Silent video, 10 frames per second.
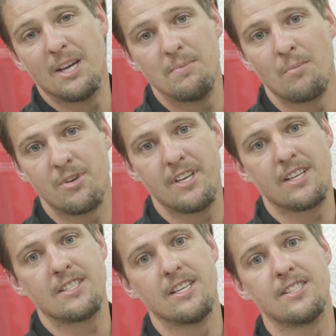Tip number
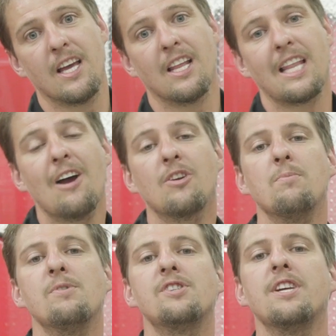six is allow
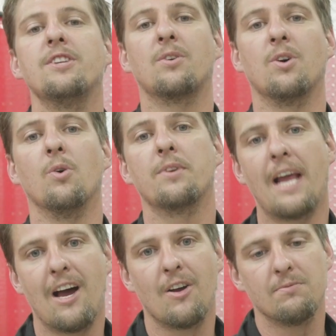your machine to cool
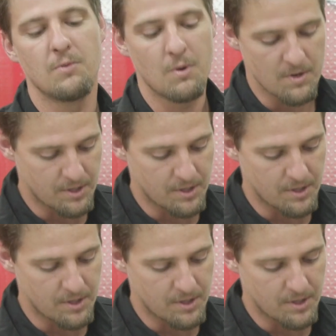down.